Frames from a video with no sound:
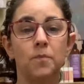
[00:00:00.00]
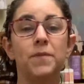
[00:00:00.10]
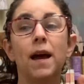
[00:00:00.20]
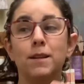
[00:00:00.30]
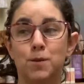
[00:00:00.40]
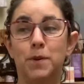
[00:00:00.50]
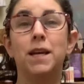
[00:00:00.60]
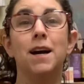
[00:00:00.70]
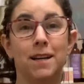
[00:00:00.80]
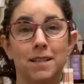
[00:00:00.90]
That's
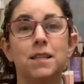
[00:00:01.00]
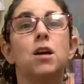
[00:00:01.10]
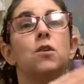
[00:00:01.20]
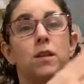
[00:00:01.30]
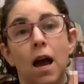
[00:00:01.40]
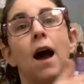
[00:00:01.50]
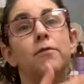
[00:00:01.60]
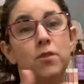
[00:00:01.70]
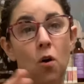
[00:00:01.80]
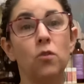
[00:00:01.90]
because you
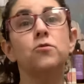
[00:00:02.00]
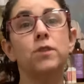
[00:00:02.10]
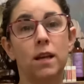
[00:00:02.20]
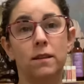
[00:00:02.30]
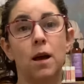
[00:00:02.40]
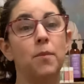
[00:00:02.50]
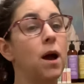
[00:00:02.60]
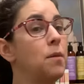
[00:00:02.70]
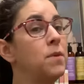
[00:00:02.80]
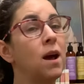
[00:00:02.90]
have to alternate them.
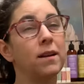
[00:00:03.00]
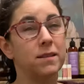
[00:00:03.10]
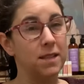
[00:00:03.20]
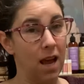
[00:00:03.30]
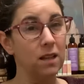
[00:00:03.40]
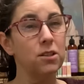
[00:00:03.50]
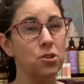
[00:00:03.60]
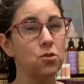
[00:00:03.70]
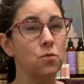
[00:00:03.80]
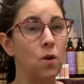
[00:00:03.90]
I'm not exactly
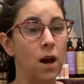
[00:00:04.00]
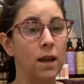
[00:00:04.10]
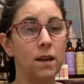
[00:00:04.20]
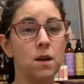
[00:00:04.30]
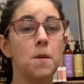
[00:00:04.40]
sure why,